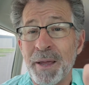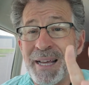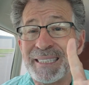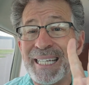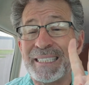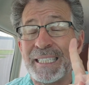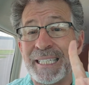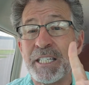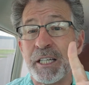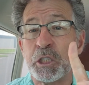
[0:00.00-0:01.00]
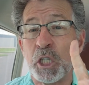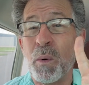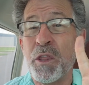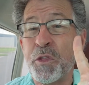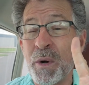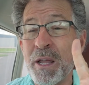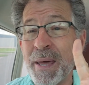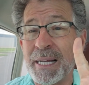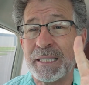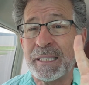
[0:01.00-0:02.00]
They say statistics show in three
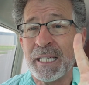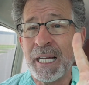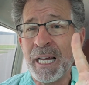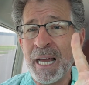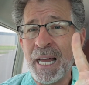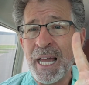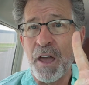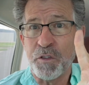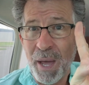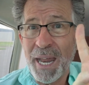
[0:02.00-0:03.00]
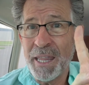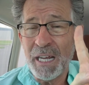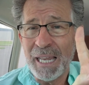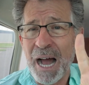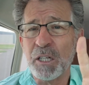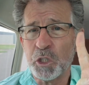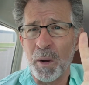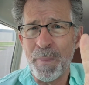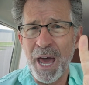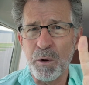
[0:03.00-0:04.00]
minutes, if you get in the clouds or
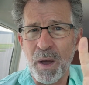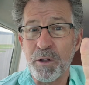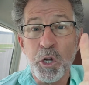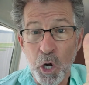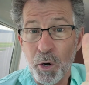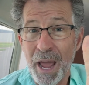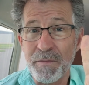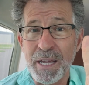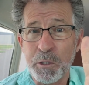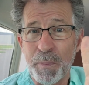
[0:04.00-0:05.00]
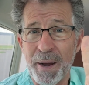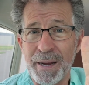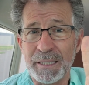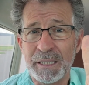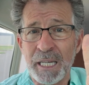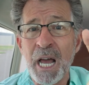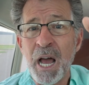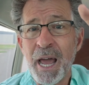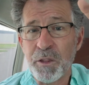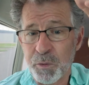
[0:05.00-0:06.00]
in bad weather and you don't have the experience,
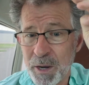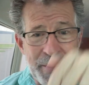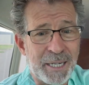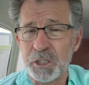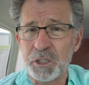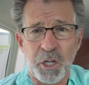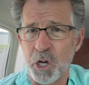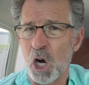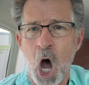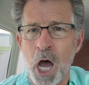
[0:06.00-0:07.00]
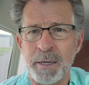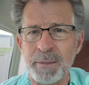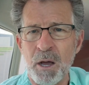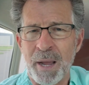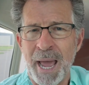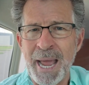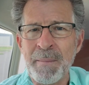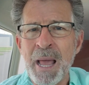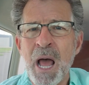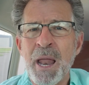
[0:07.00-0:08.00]
three minutes, you're gone, okay?
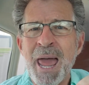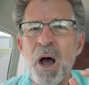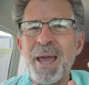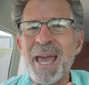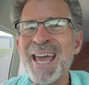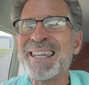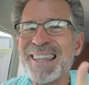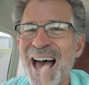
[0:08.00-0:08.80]
Now, in